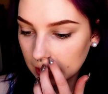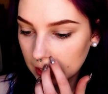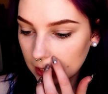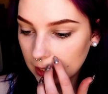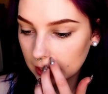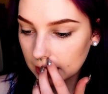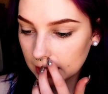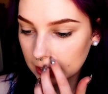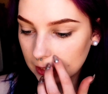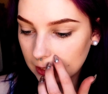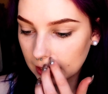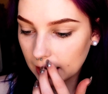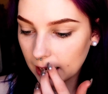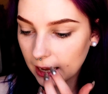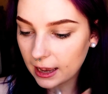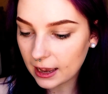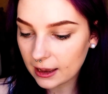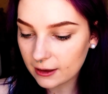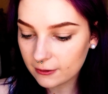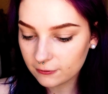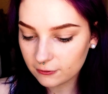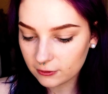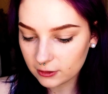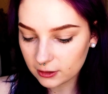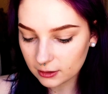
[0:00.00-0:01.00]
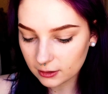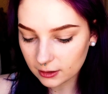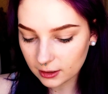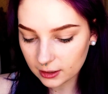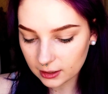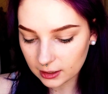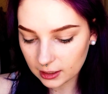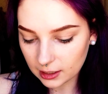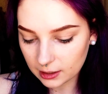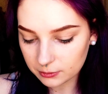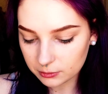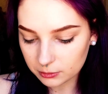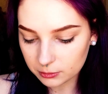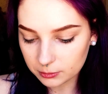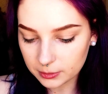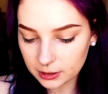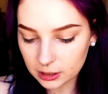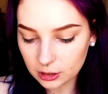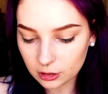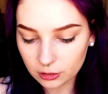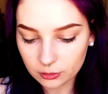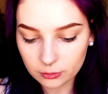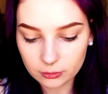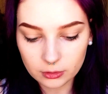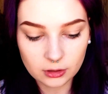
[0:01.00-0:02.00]
and I feel like I will be
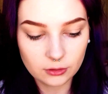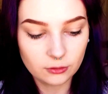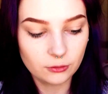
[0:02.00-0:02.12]
going